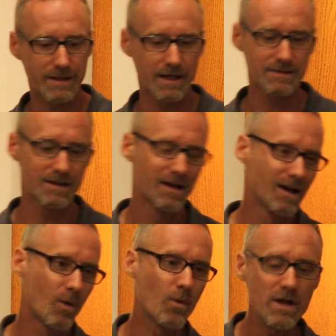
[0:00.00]
Because
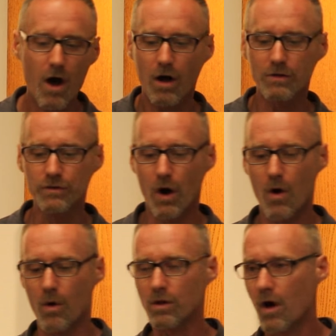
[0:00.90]
we all
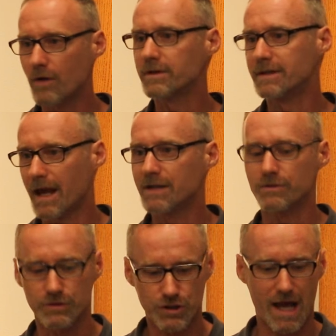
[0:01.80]
know along the
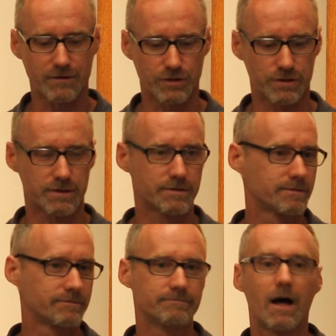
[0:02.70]
days there's challenges.
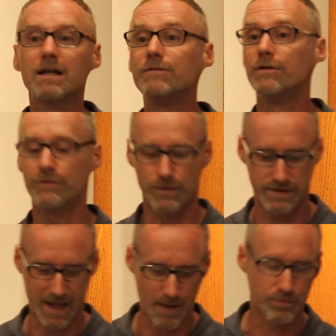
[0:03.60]
I'll give you a few
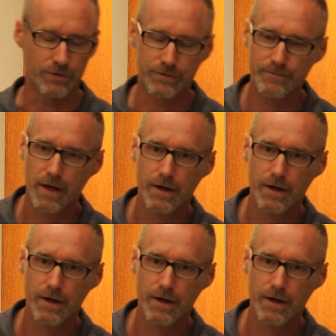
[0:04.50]
examples.